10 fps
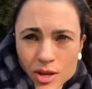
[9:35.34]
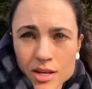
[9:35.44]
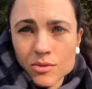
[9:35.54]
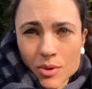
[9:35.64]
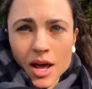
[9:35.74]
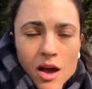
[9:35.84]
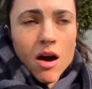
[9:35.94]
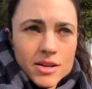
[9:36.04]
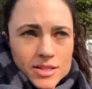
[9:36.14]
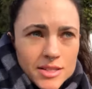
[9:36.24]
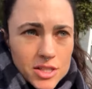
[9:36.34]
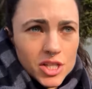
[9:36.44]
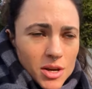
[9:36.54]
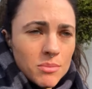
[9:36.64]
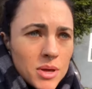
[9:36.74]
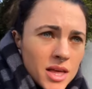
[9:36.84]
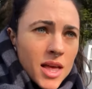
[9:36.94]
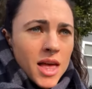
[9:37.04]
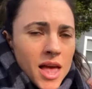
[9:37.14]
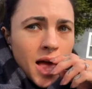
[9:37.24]
wind when I got to the gym
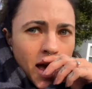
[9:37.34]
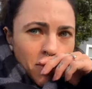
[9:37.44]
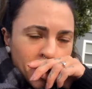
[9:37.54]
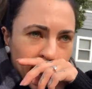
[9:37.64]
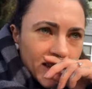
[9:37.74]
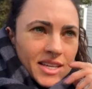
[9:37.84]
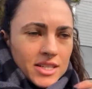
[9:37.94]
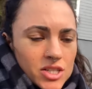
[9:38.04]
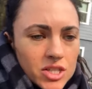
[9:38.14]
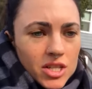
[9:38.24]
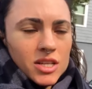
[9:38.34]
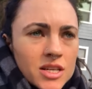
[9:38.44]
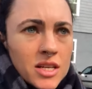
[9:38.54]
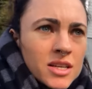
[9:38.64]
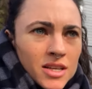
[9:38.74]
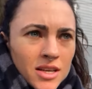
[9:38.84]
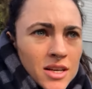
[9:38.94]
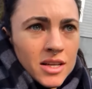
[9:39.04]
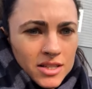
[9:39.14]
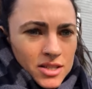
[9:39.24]
and managed
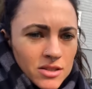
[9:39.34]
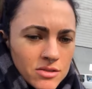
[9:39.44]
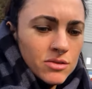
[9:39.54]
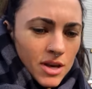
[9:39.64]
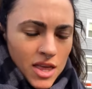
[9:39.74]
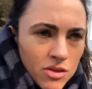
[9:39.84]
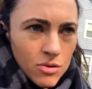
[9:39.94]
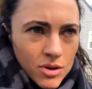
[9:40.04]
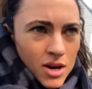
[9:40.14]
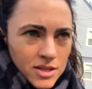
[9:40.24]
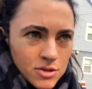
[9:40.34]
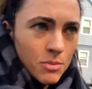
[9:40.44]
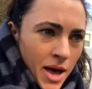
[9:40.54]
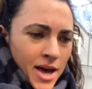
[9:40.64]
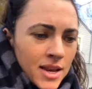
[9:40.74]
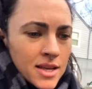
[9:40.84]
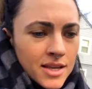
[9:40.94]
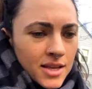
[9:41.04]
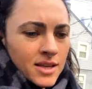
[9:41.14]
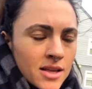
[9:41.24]
to get through it not so bad.
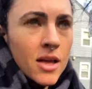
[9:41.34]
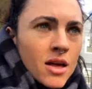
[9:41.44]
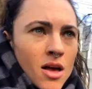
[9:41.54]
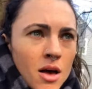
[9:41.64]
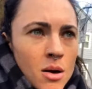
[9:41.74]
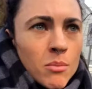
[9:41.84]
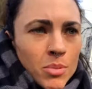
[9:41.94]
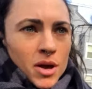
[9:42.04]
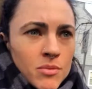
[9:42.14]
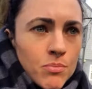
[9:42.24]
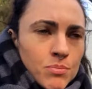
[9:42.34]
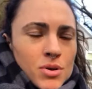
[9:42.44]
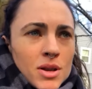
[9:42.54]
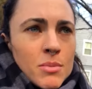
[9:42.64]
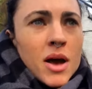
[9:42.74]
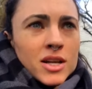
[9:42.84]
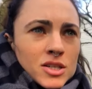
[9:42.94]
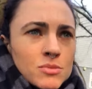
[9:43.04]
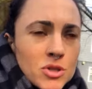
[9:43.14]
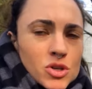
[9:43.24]
But pretty
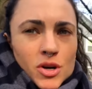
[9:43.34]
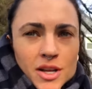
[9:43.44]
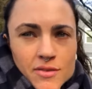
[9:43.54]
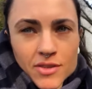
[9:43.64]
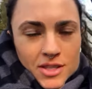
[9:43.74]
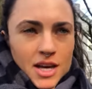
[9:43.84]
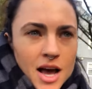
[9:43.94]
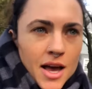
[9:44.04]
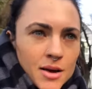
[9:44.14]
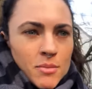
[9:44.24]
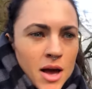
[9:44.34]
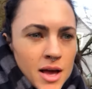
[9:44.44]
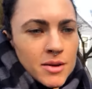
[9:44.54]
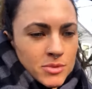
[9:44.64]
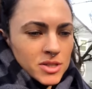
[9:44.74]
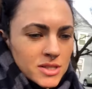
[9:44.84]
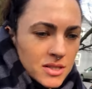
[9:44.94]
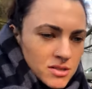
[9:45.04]
much majority of the time, I am just